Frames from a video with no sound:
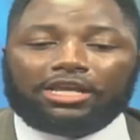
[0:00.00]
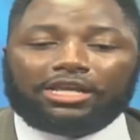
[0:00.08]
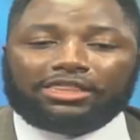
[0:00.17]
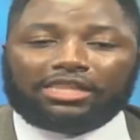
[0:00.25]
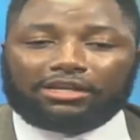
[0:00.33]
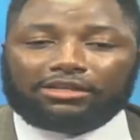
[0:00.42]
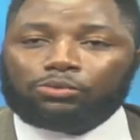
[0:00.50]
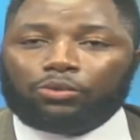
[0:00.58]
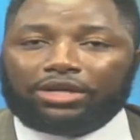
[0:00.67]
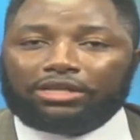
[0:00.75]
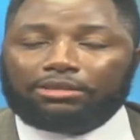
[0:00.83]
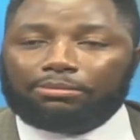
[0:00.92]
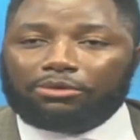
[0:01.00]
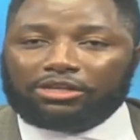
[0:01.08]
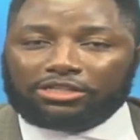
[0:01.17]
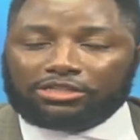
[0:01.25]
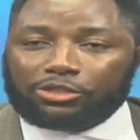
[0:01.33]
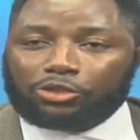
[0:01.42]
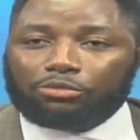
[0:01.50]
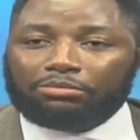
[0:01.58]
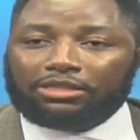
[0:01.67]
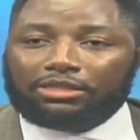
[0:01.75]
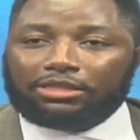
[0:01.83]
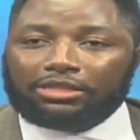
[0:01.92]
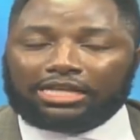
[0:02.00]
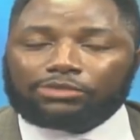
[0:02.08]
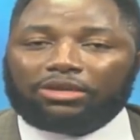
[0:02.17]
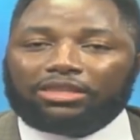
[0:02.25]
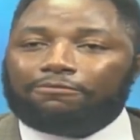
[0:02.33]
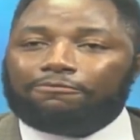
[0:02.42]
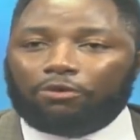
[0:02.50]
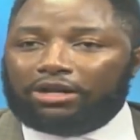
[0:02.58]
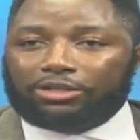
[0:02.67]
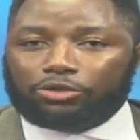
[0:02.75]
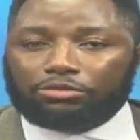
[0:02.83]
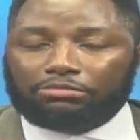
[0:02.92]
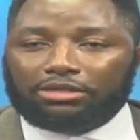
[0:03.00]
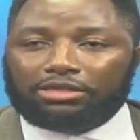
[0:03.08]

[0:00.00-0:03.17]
That is where the politicians should be. That's where the focus should be.